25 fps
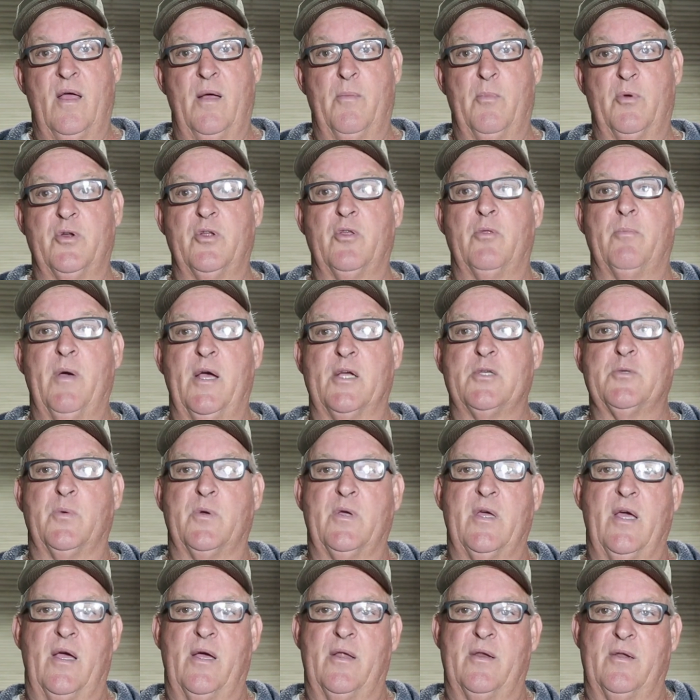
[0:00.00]
and we'll do the best
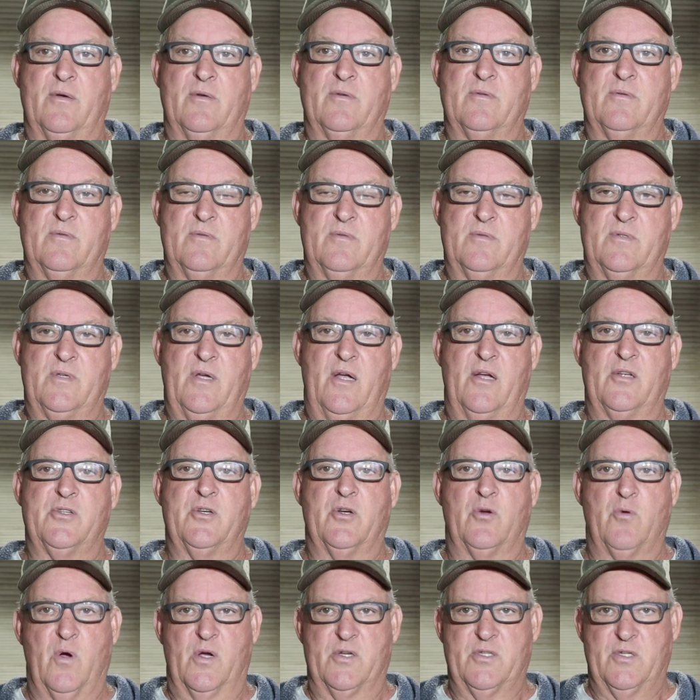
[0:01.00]
we can to
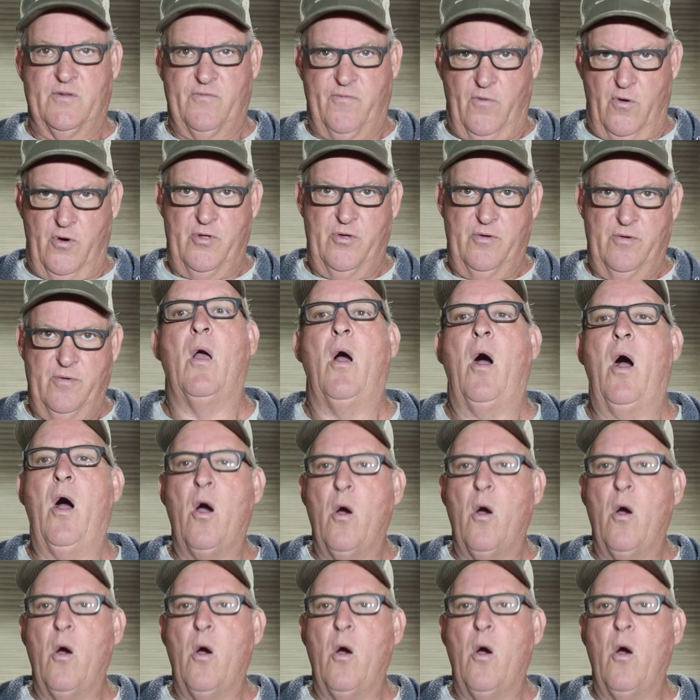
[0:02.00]
answer your questions for you.